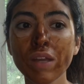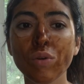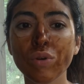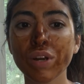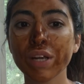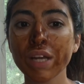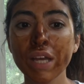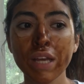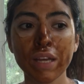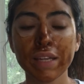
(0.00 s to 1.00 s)
or
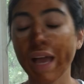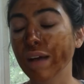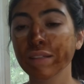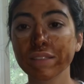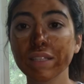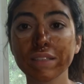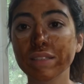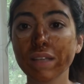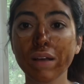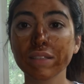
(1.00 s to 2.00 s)
yeah,
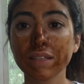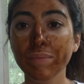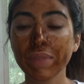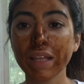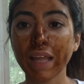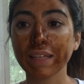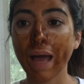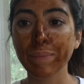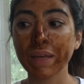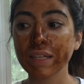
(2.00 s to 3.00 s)
something like
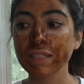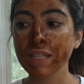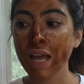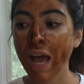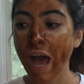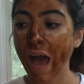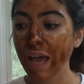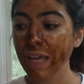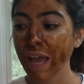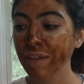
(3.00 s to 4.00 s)
that, because
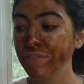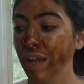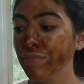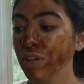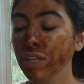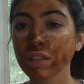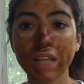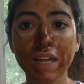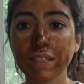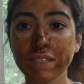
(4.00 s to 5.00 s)
I have never
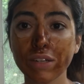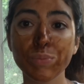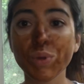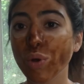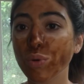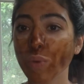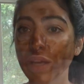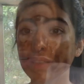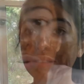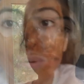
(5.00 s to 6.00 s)
let a serum go to
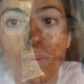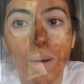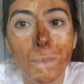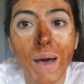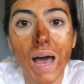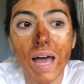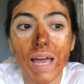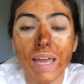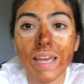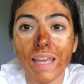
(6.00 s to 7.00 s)
waste. So
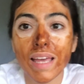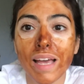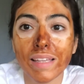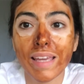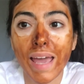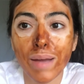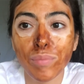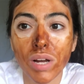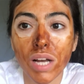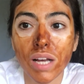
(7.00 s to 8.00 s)
my
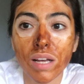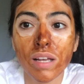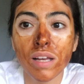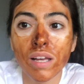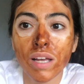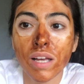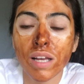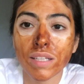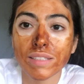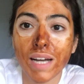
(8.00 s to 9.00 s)
camera
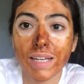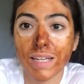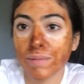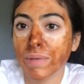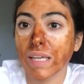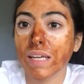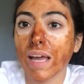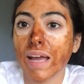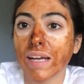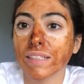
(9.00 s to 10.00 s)
died on me
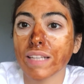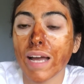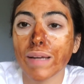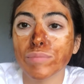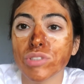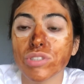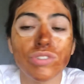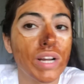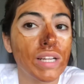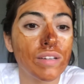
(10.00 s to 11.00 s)
and I'm just
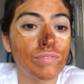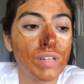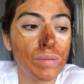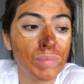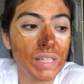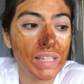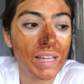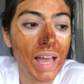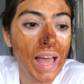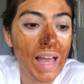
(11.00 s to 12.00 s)
trying to film
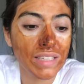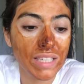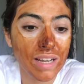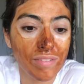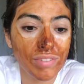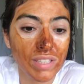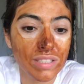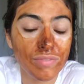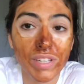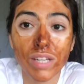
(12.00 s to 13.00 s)
the ending of
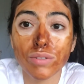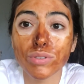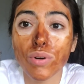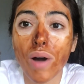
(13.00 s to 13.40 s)
this video. So